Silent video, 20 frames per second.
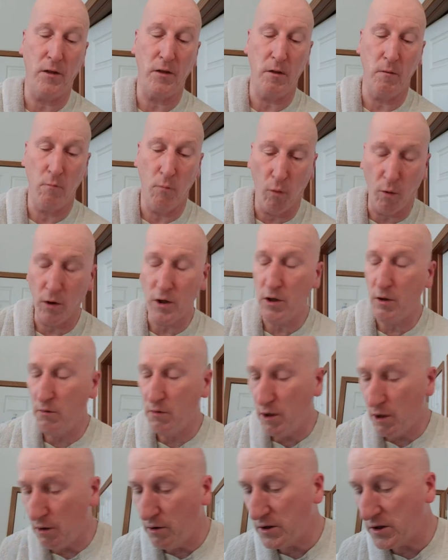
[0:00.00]
But the more
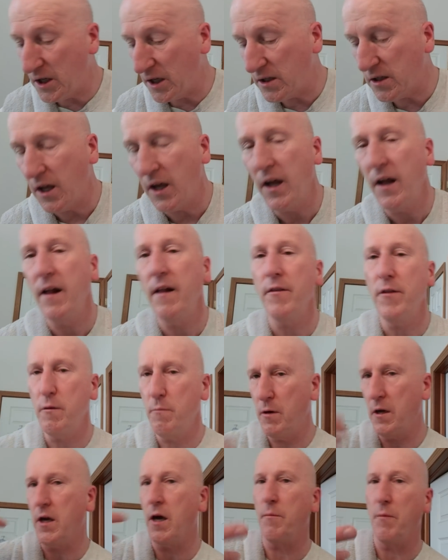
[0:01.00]
you use it,
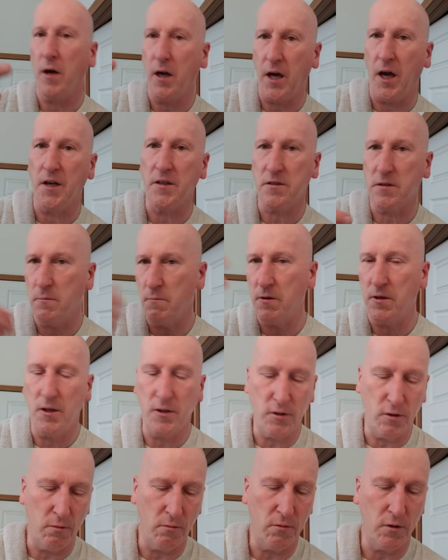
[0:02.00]
you become accustomed
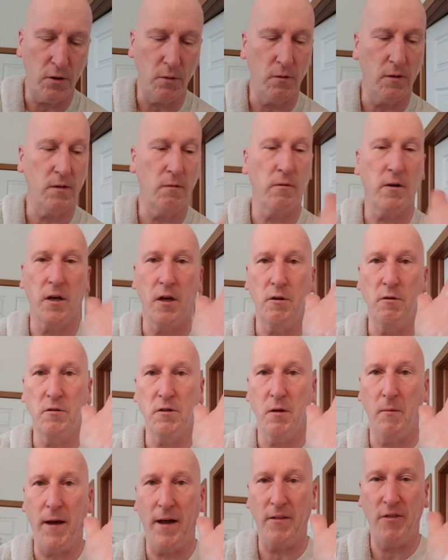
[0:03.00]
and attuned to it. We're going to use a